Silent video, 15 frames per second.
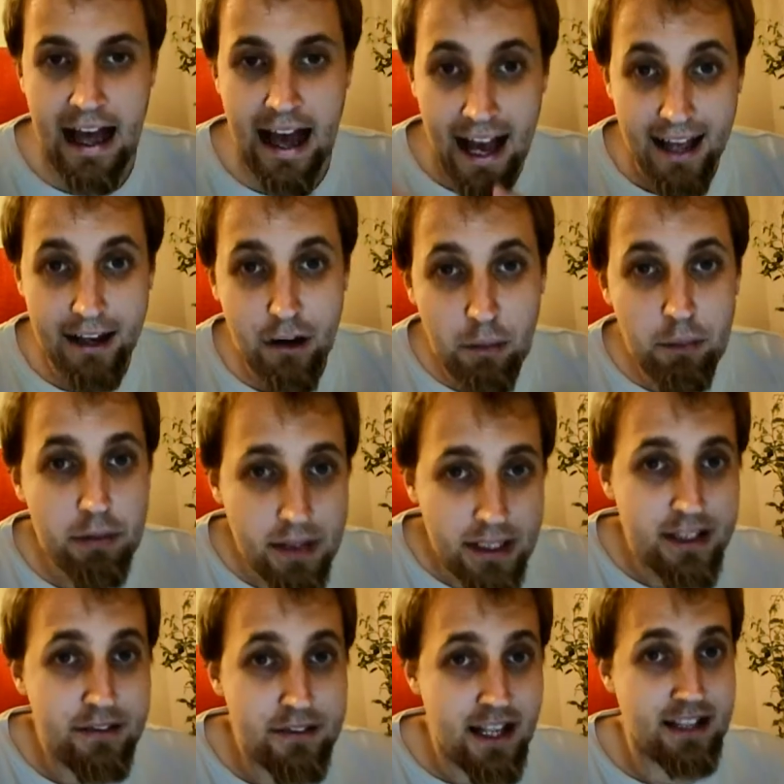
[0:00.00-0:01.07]
I don't
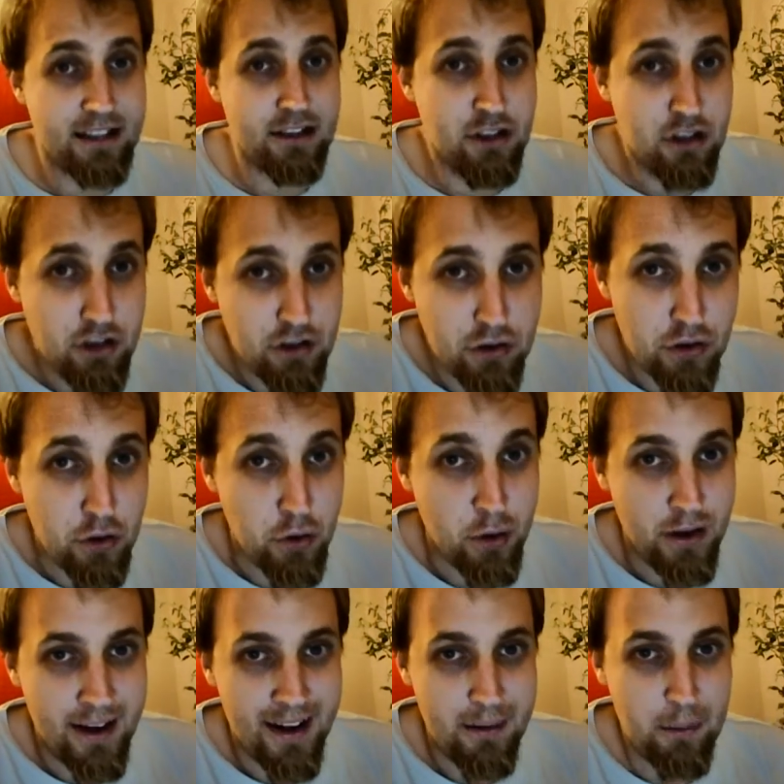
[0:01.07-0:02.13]
believe that's true,
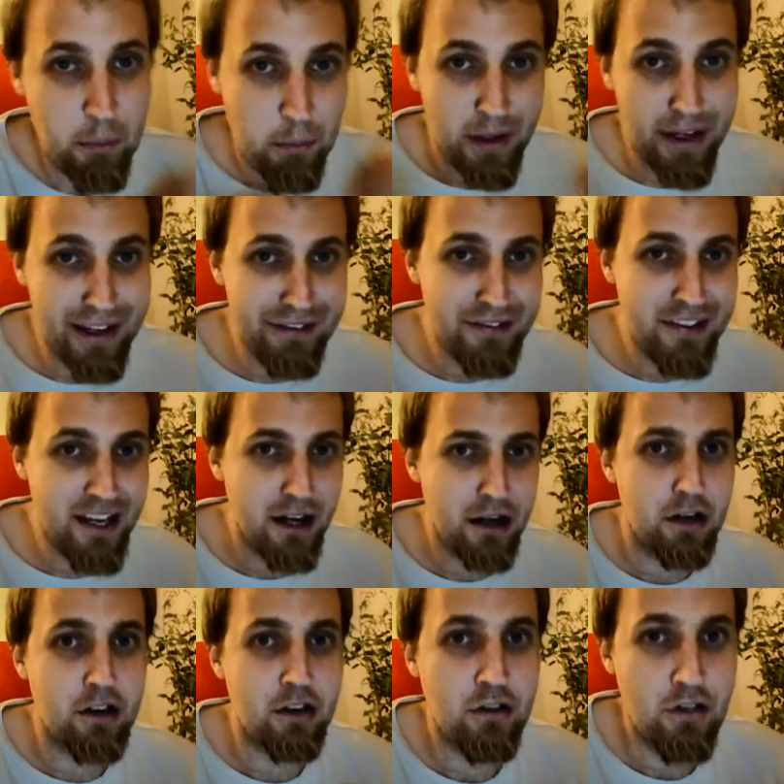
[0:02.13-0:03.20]
but if they're
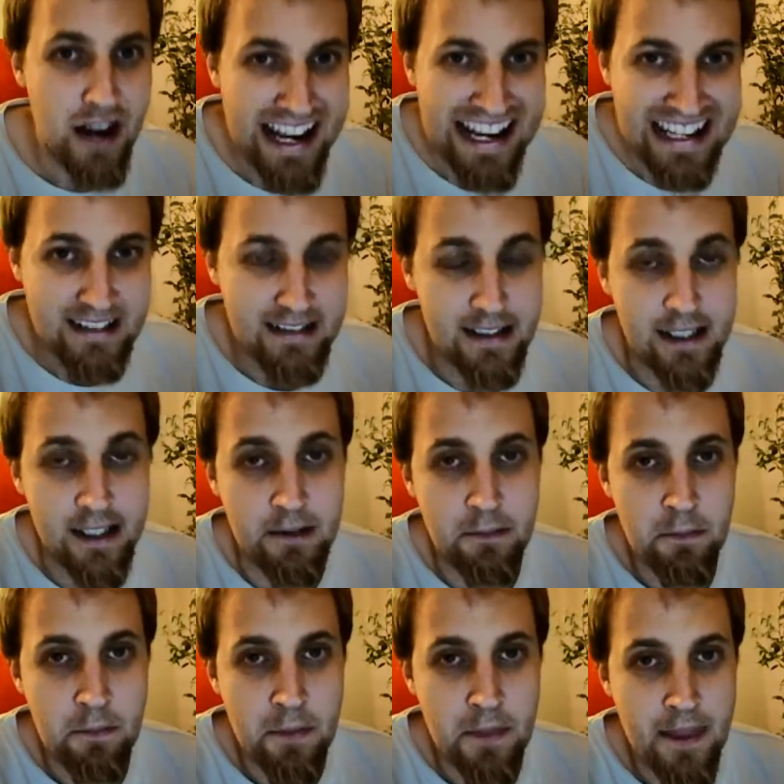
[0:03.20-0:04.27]
crazy,
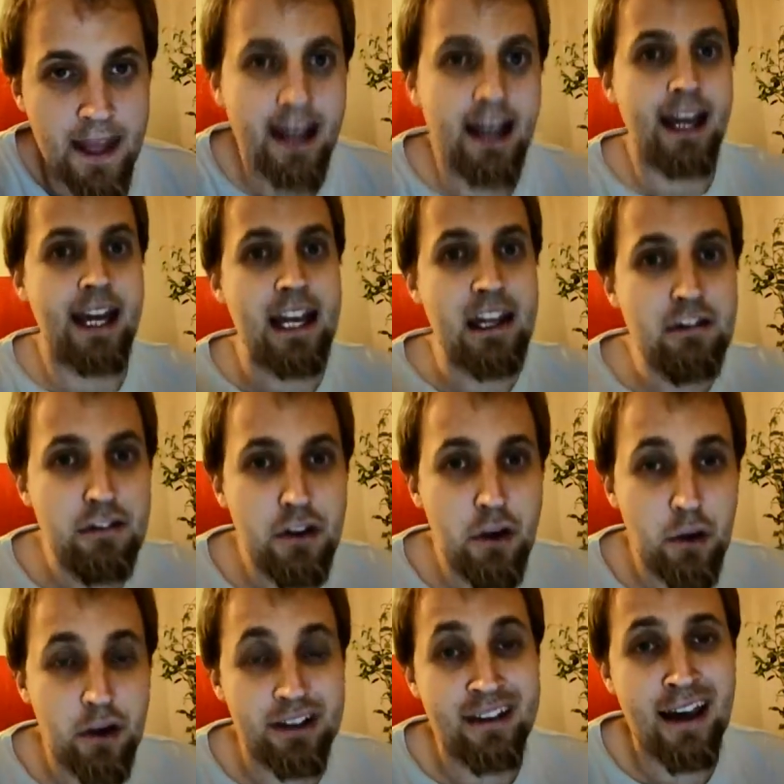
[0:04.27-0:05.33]
if
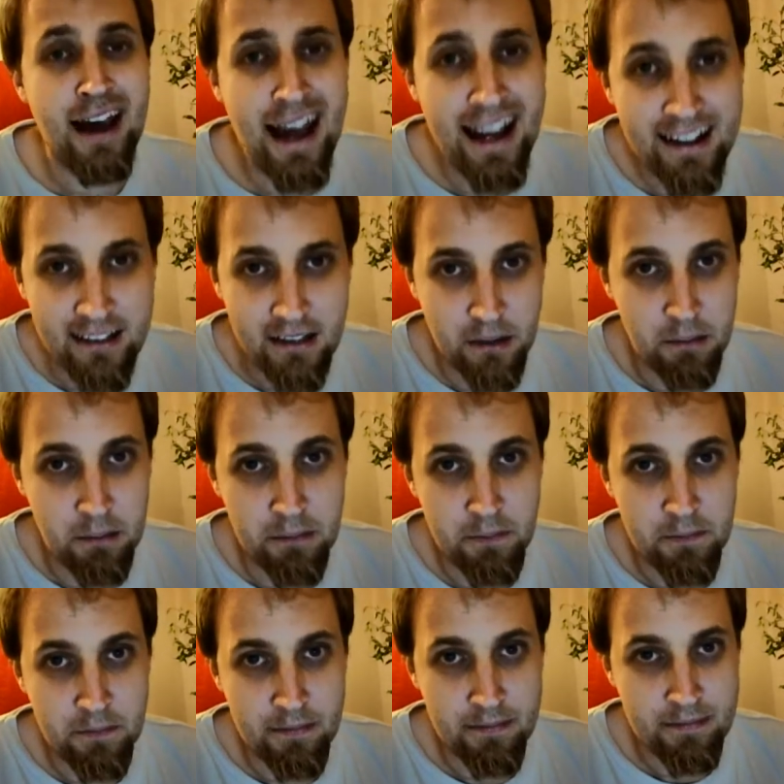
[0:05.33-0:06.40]
you attack them,
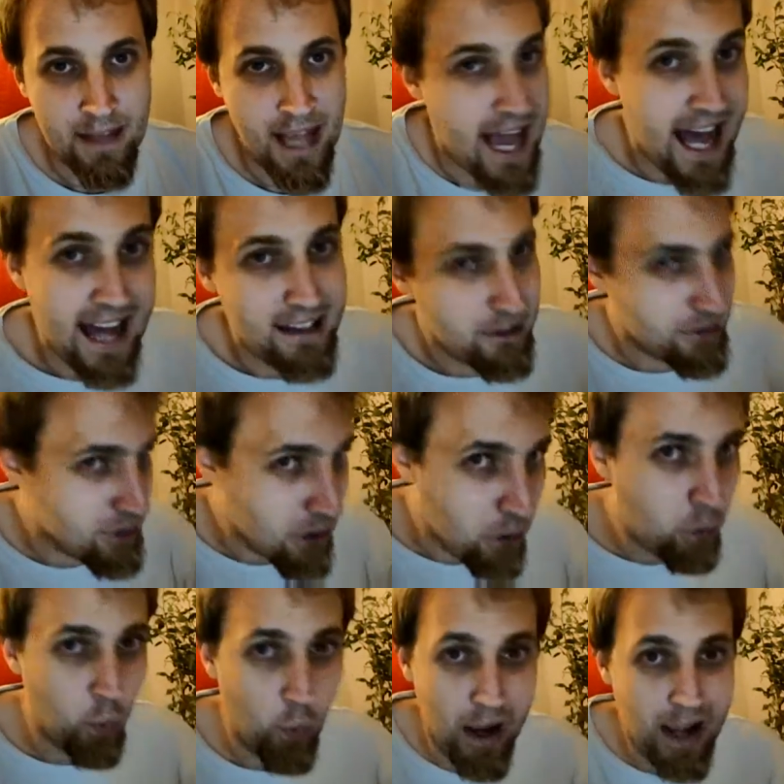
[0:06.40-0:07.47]
and you
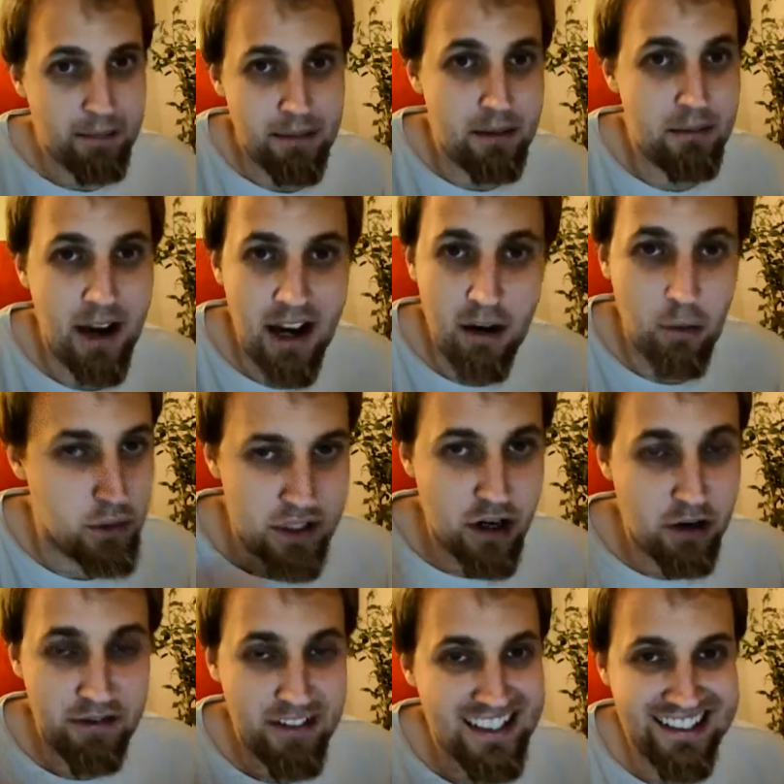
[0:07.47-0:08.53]
don't wipe them out, which
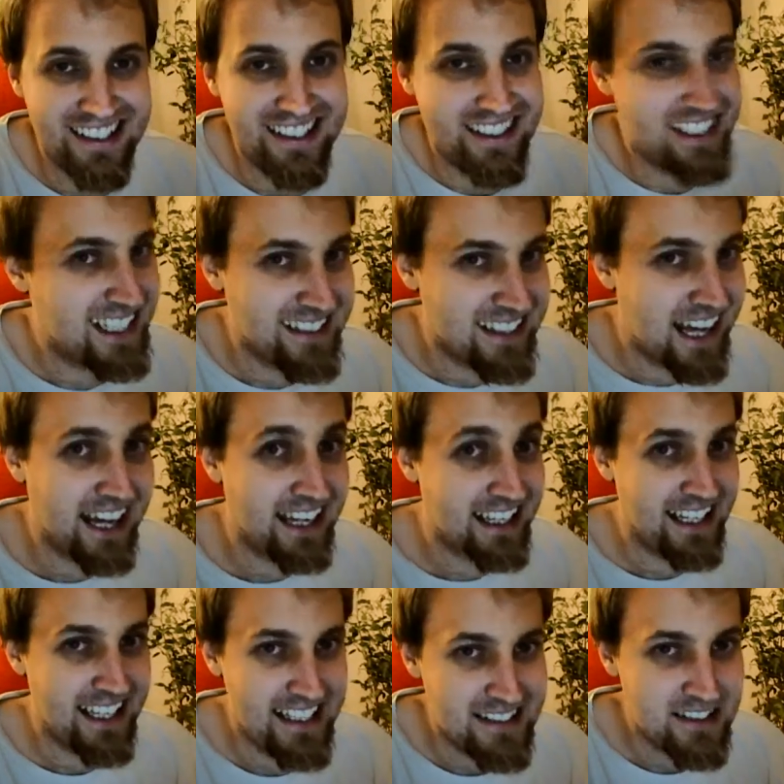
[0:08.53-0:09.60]
obviously the attack
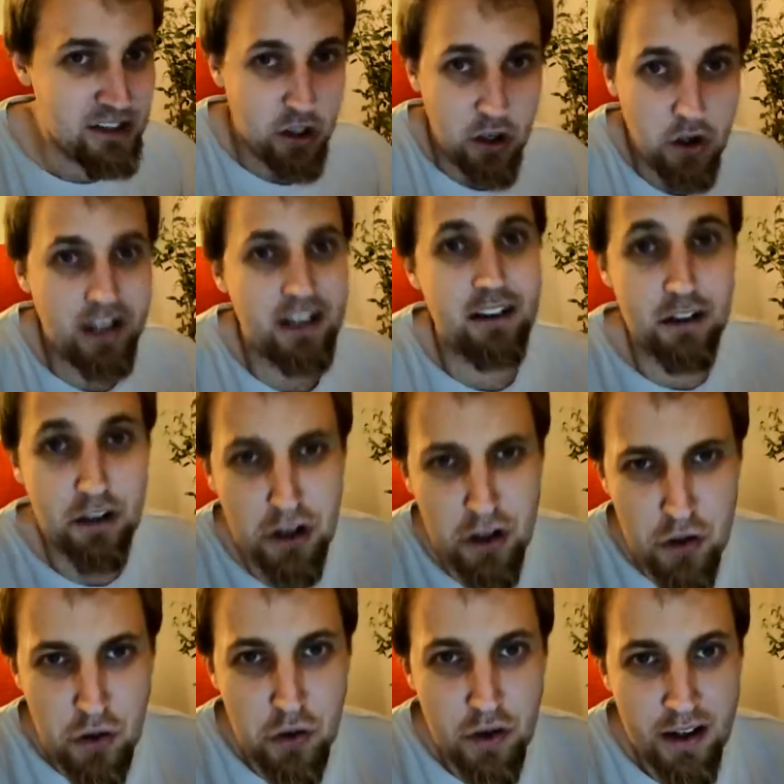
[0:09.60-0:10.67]
isn't going to
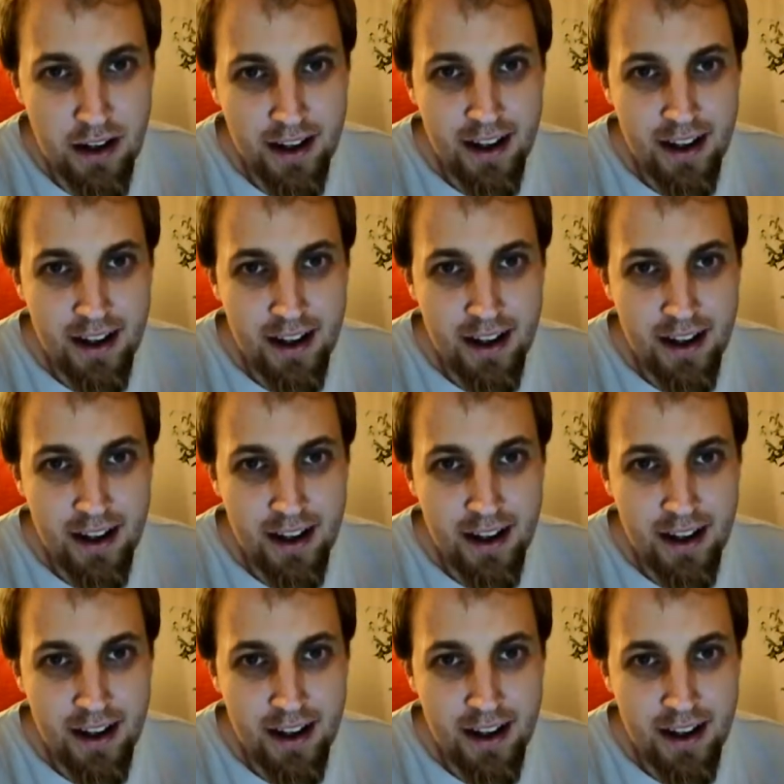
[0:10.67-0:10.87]
do,